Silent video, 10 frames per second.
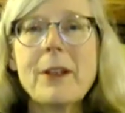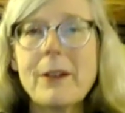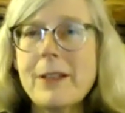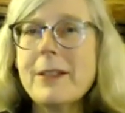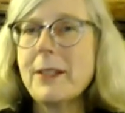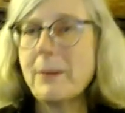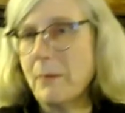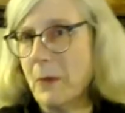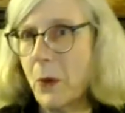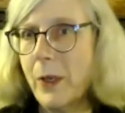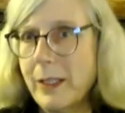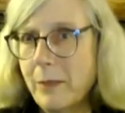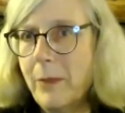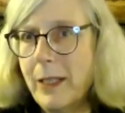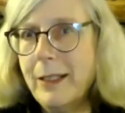there is going to
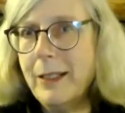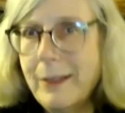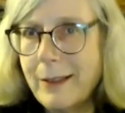be